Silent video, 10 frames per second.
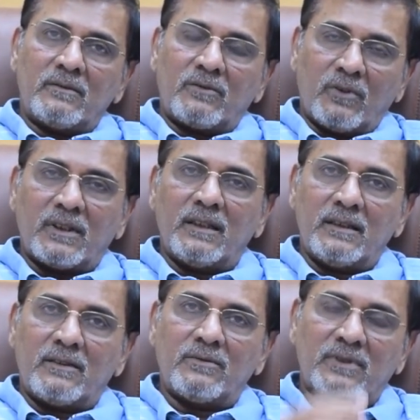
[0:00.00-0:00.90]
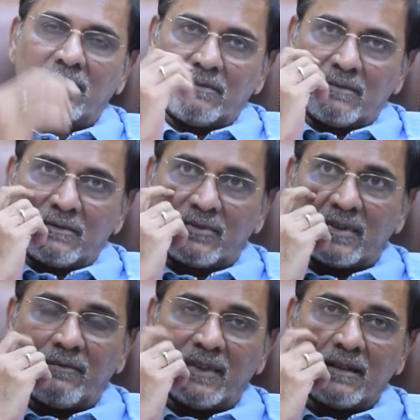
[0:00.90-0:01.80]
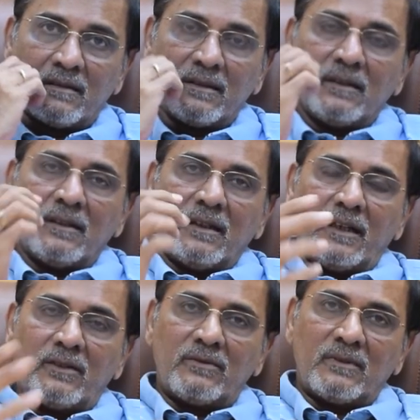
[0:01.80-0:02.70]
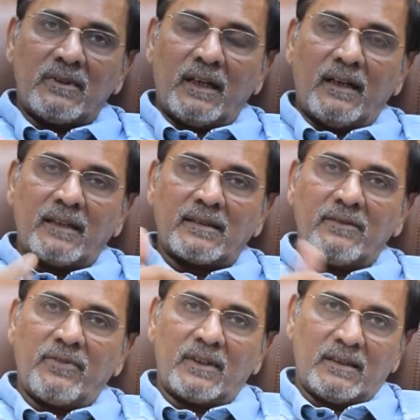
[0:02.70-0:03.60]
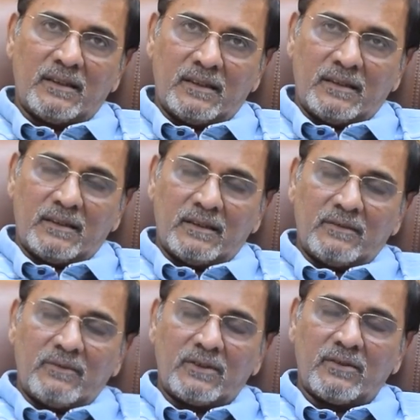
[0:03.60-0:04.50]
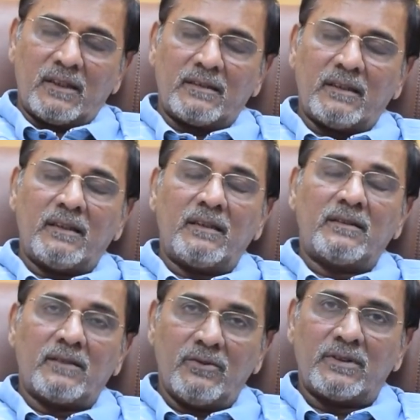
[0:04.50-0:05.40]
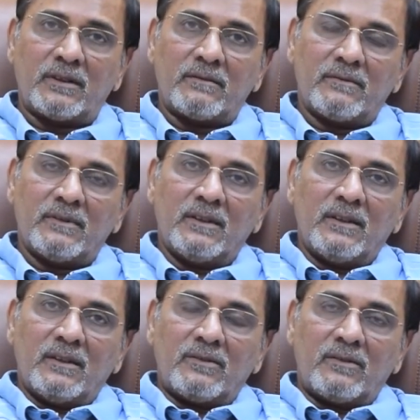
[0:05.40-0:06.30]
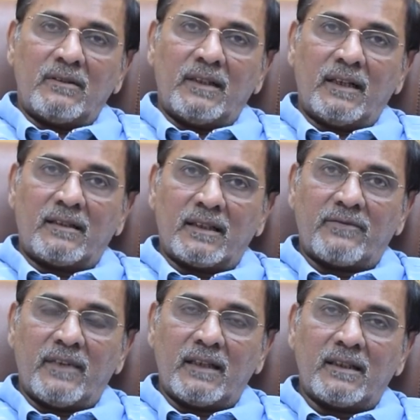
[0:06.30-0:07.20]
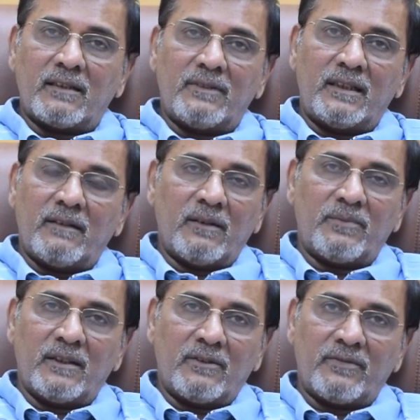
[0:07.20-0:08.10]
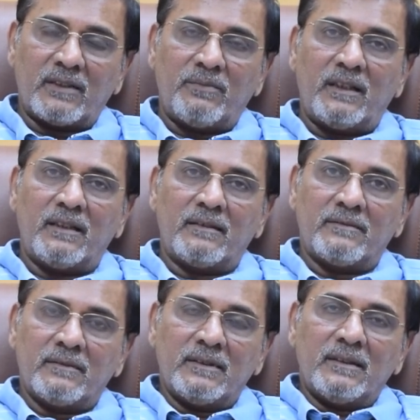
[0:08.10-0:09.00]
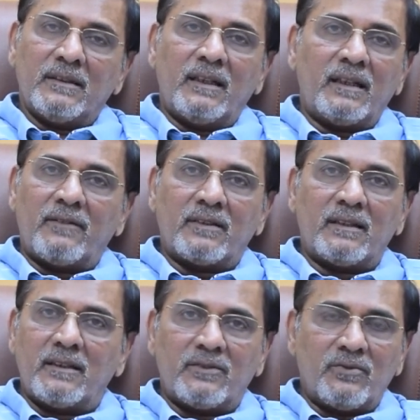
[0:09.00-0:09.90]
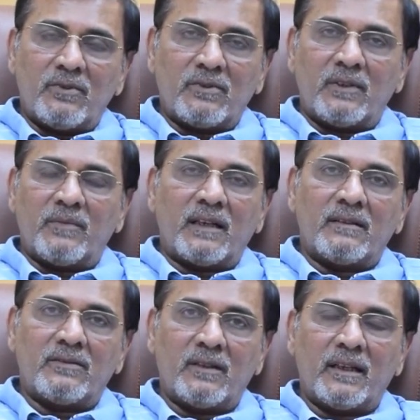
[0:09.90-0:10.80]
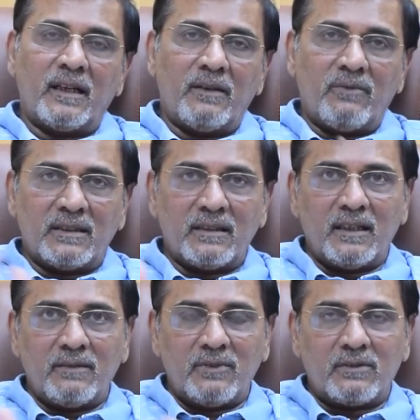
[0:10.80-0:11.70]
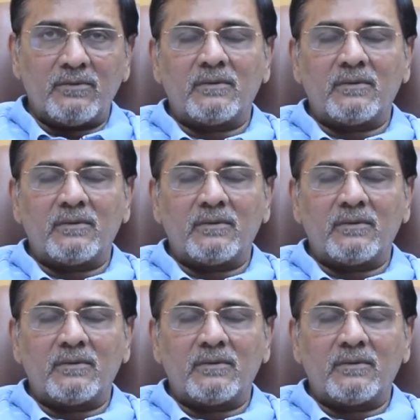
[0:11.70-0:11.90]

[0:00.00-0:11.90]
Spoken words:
totally to someone, and to ask him for a solution. So that trust factor we developed in our first meeting, and after that there was no looking back. So again, I once again wish to